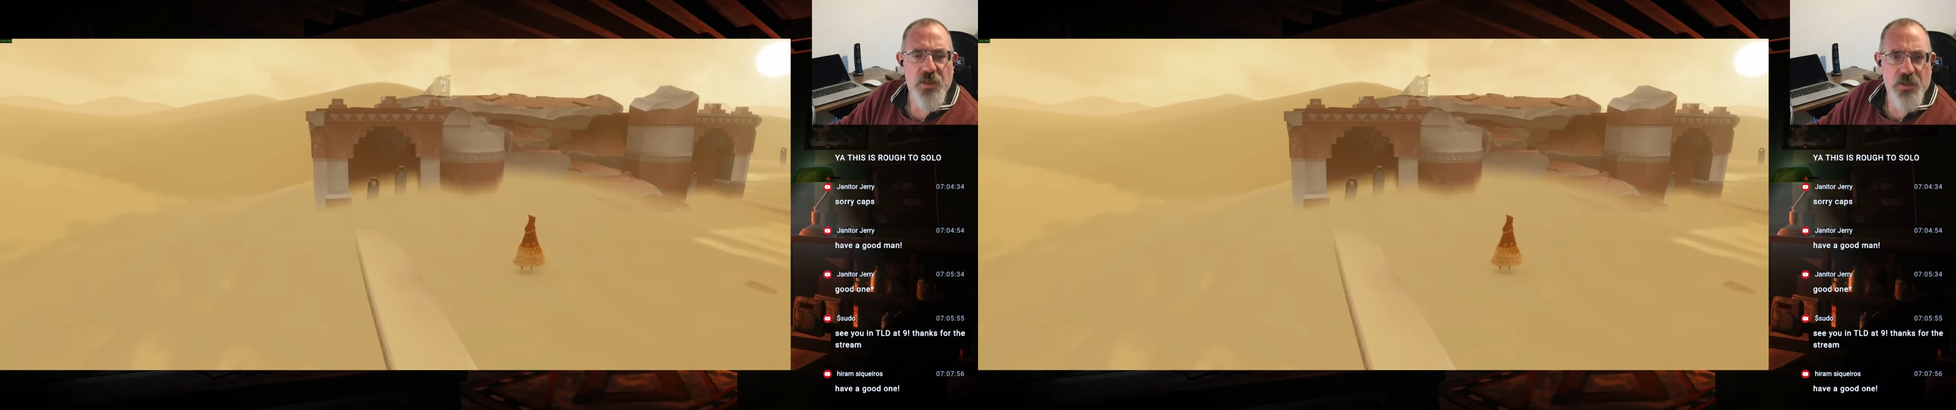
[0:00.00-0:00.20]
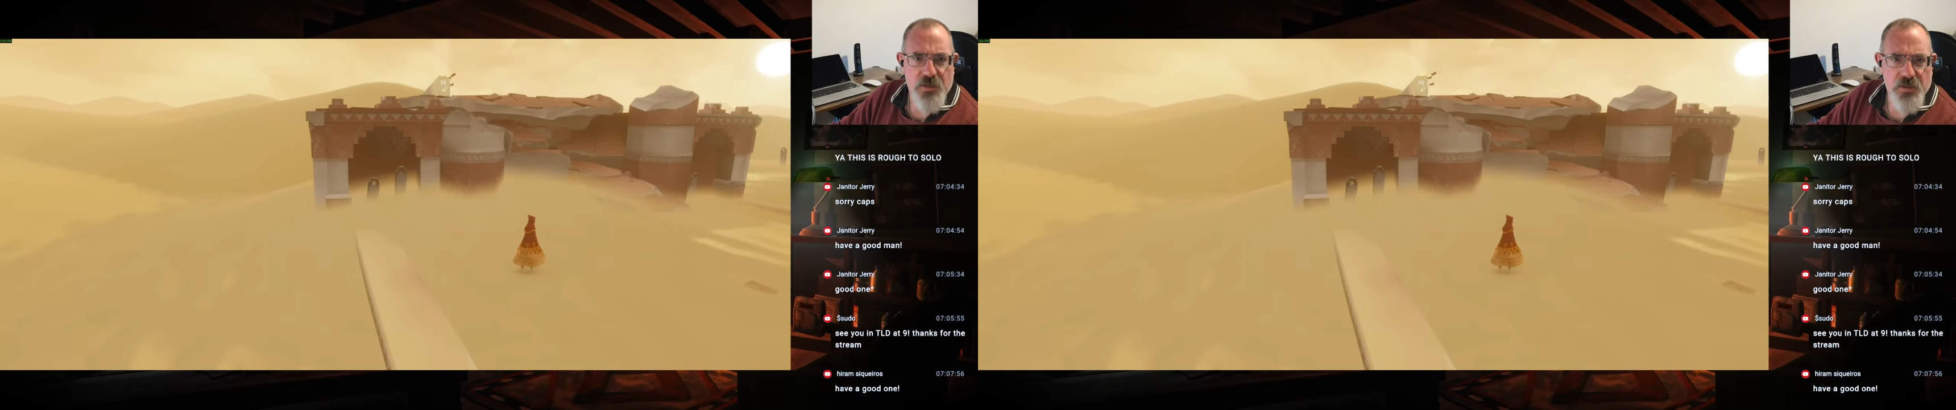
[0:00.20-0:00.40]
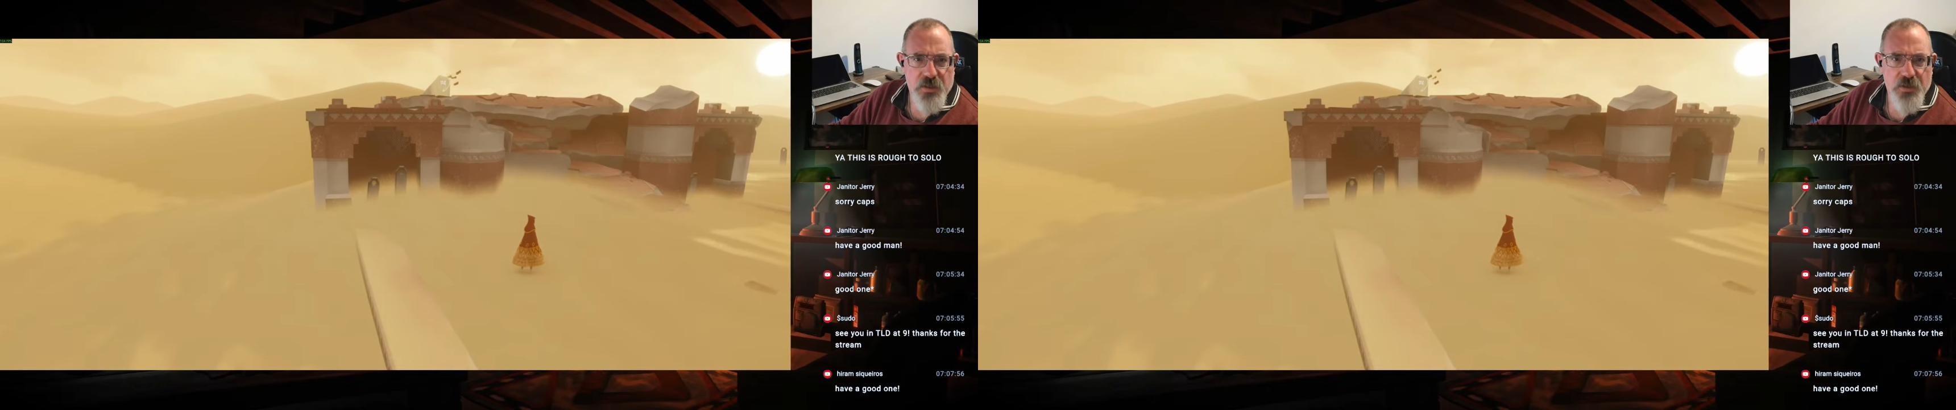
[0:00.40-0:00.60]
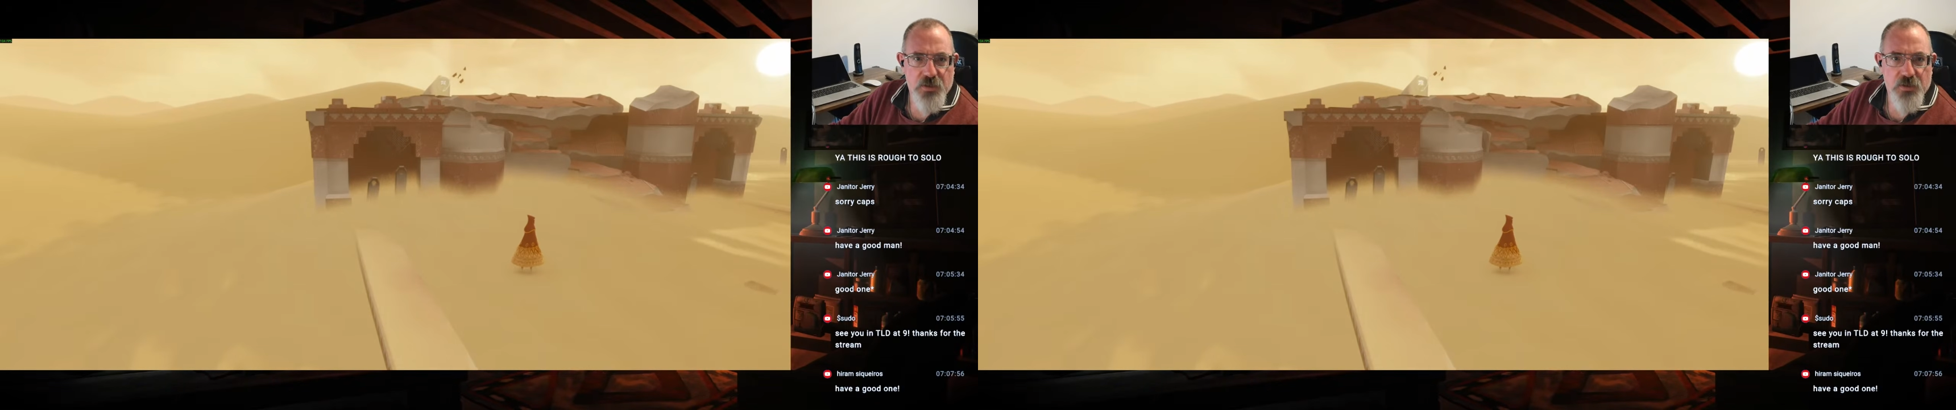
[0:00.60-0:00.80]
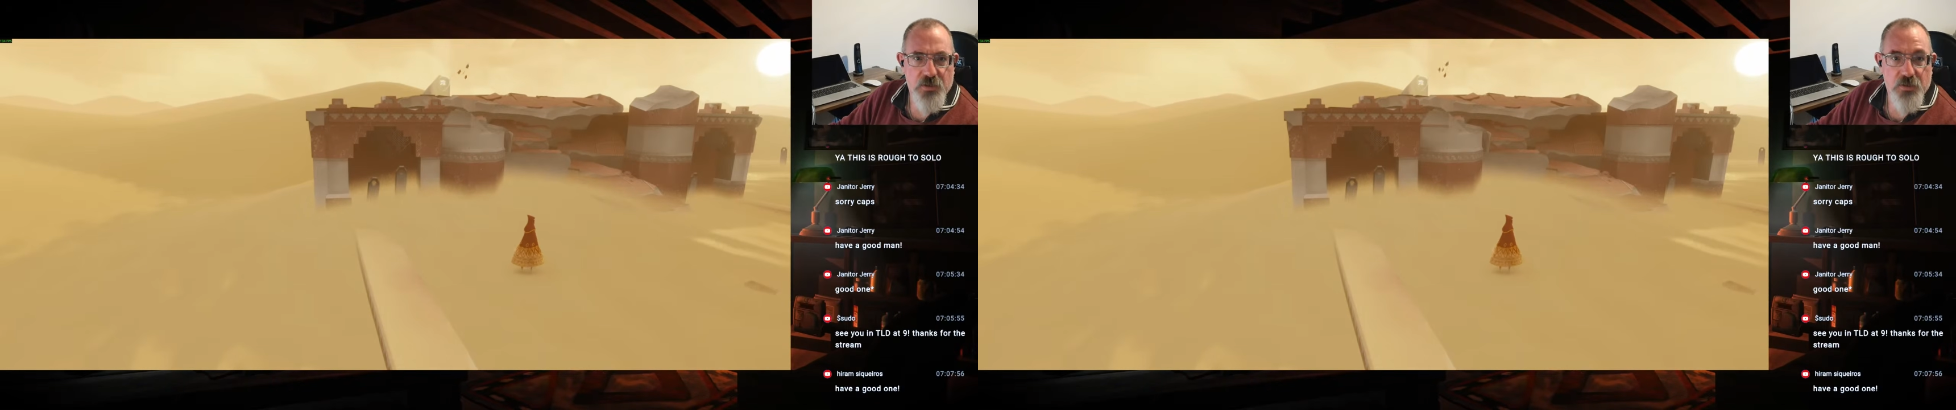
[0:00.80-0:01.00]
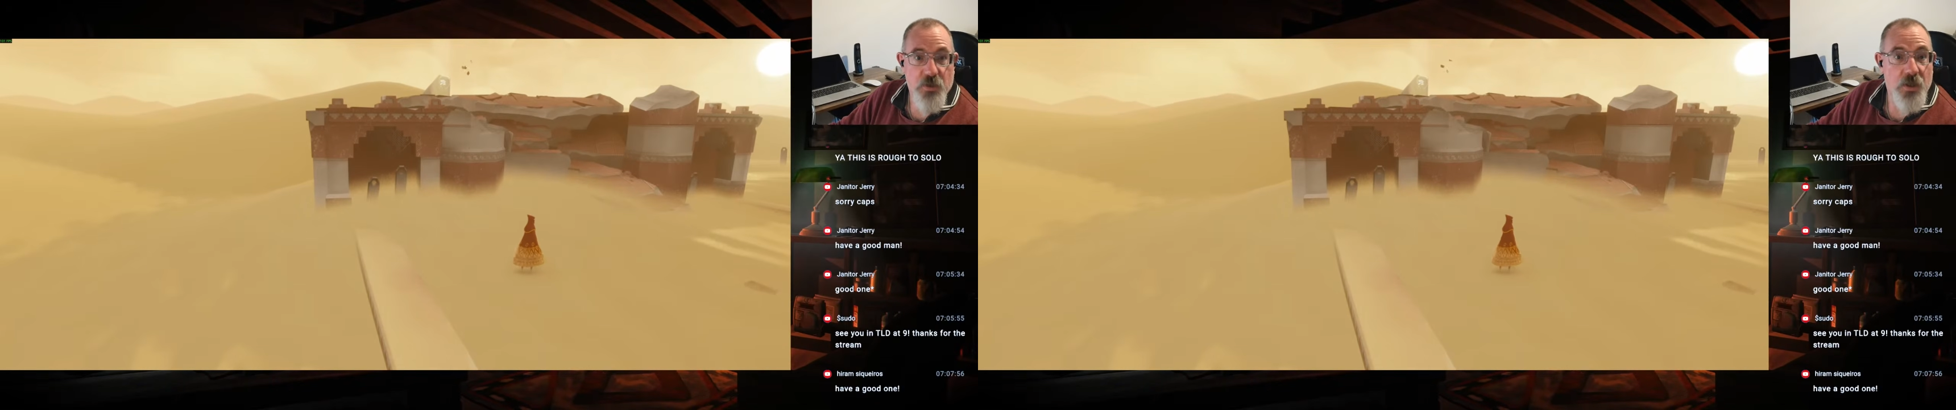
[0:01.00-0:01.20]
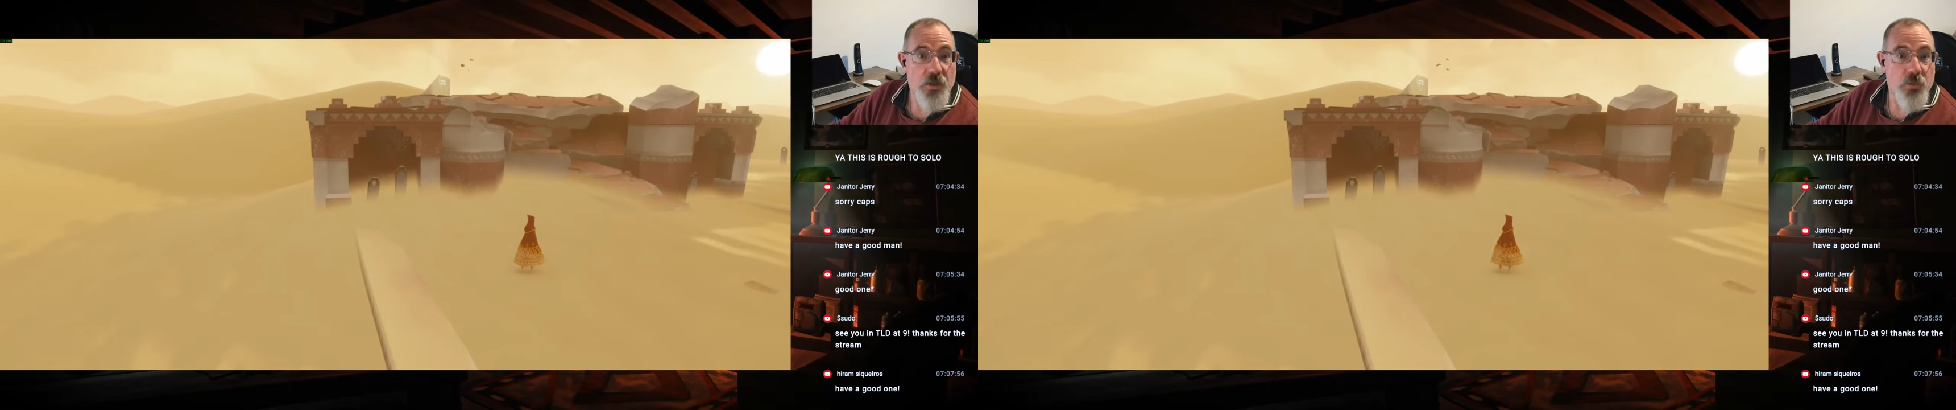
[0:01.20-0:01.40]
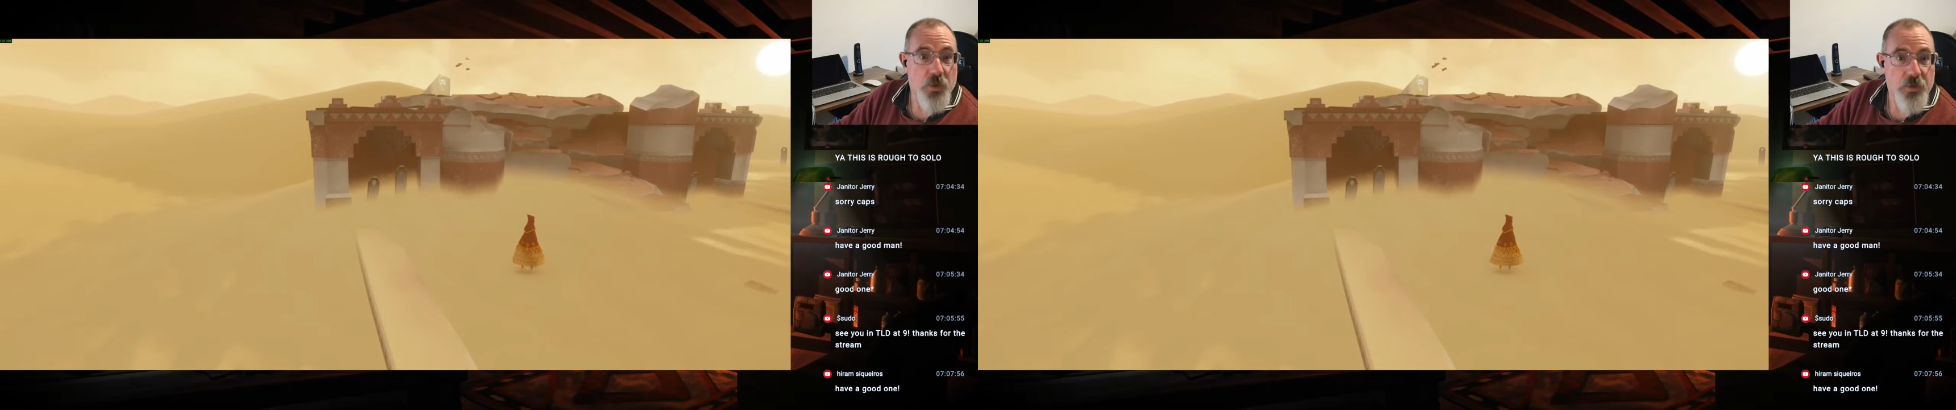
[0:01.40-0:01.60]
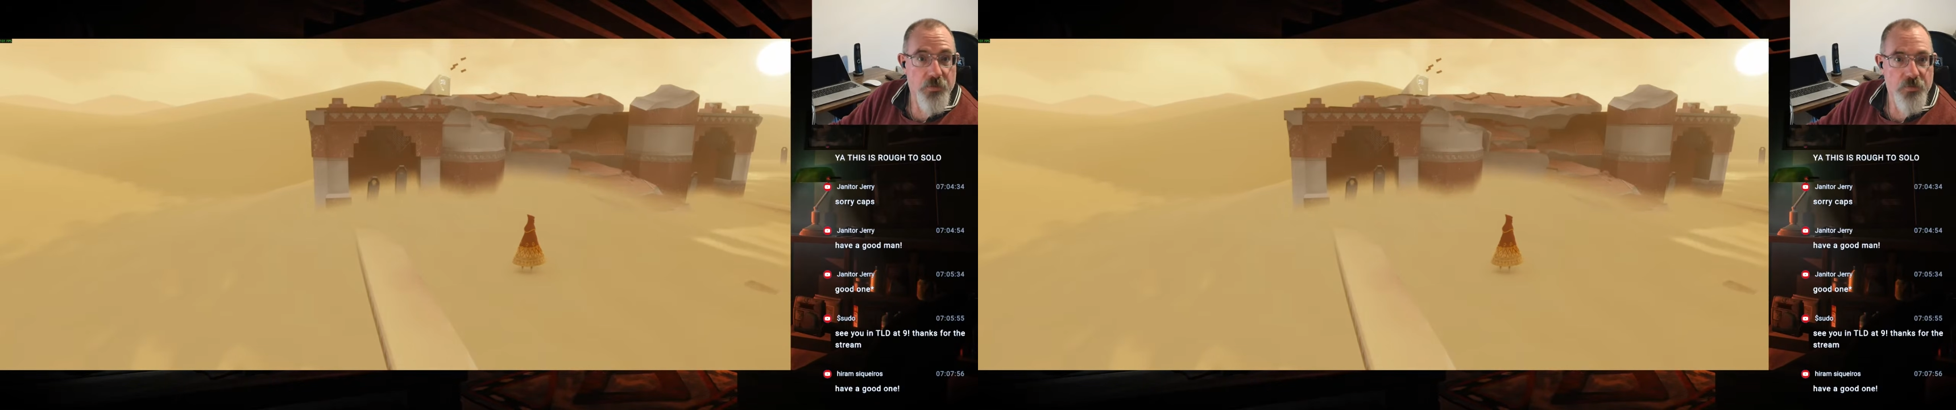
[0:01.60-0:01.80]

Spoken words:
any settings to do hardware.